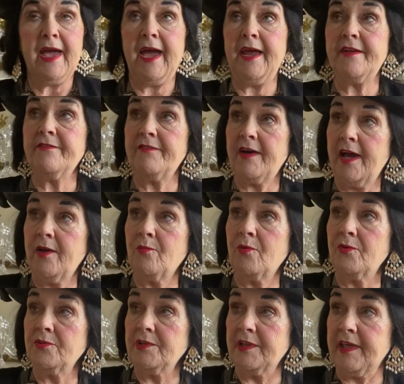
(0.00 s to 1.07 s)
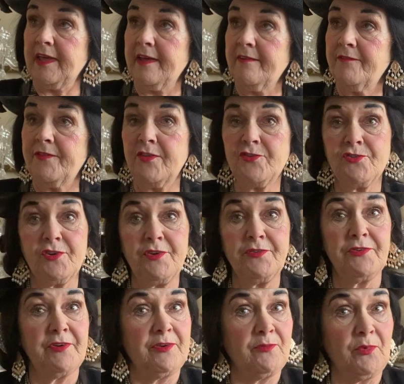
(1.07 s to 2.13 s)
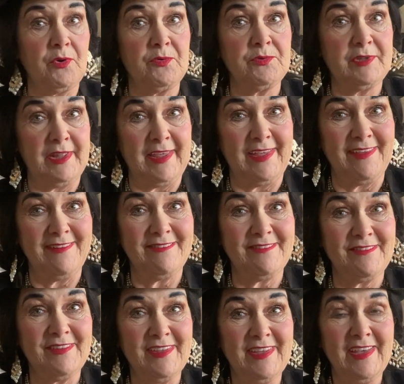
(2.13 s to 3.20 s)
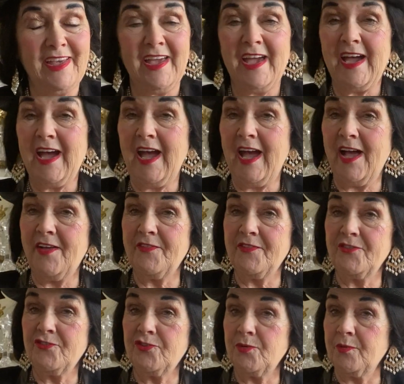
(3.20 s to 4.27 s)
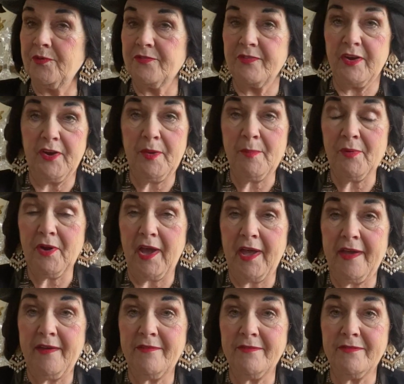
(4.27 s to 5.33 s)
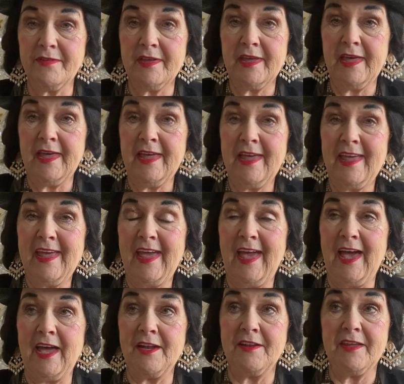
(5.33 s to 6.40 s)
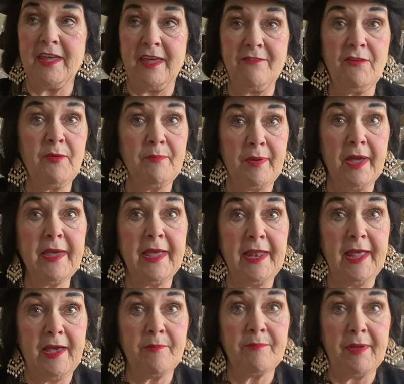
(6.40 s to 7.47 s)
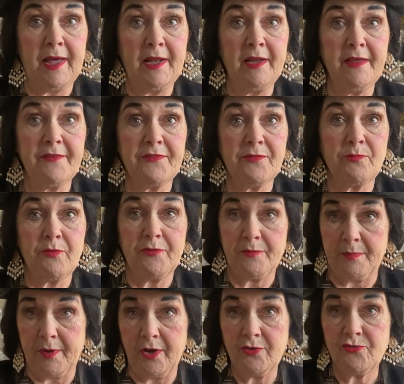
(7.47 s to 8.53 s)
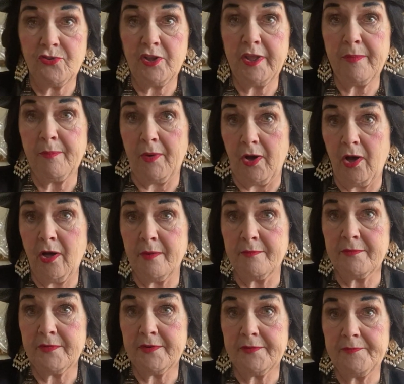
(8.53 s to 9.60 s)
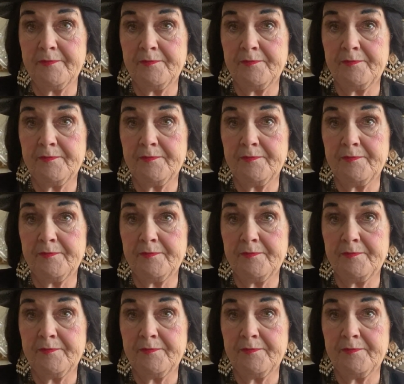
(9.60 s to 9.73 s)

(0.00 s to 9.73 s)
And if I won't leave, the children won't leave. And she was very brave. And even Buckingham Palace was partially bombed.